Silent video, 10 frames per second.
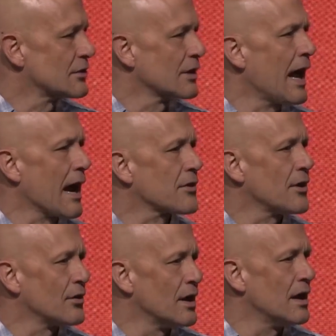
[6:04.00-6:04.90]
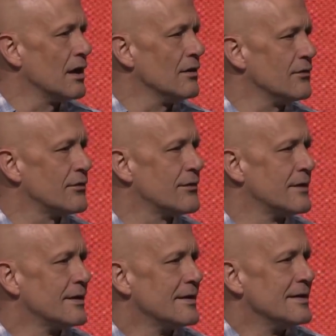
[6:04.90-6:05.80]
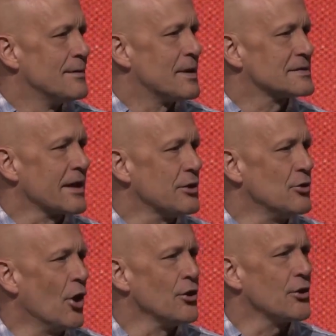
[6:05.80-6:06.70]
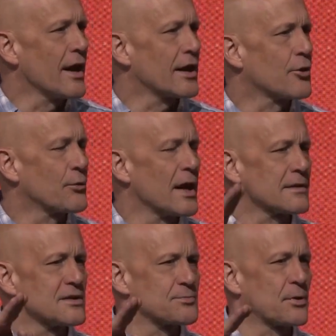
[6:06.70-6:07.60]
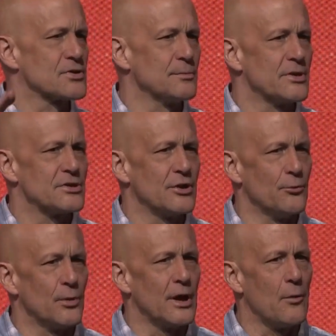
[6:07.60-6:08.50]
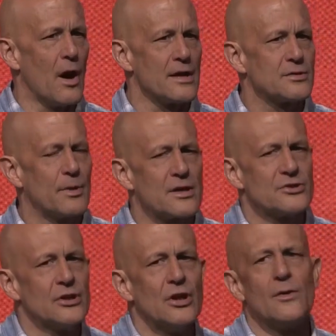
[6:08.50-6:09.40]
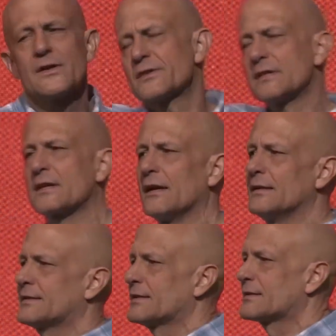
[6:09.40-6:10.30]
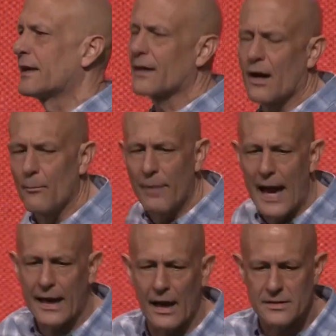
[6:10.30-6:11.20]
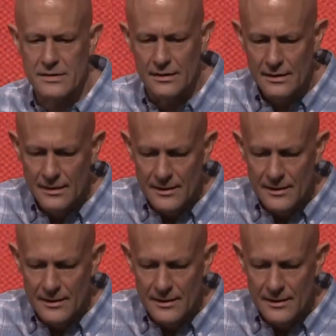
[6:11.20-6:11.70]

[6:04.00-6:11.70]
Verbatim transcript: or lack thereof. But it's like you know you got to correct this person, but you don't really want to because you know it's just gonna it's just gonna come back at you.